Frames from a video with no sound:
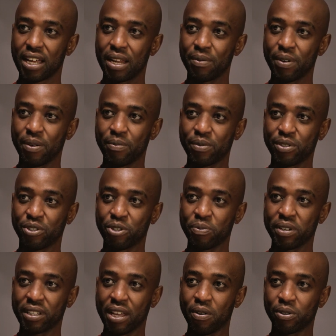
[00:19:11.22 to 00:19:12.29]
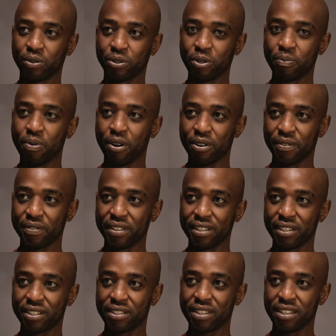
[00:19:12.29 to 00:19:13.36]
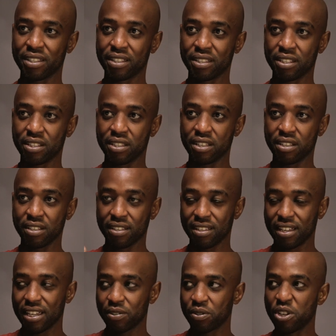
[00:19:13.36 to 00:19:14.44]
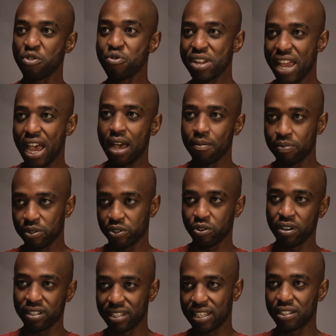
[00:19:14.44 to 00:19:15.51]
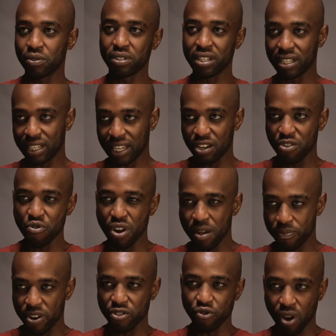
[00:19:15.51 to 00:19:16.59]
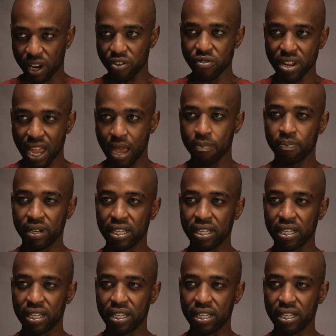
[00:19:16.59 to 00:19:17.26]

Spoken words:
I'm assuming that was also part of the it was a rehab. He was trying to say it was a drug rehab place.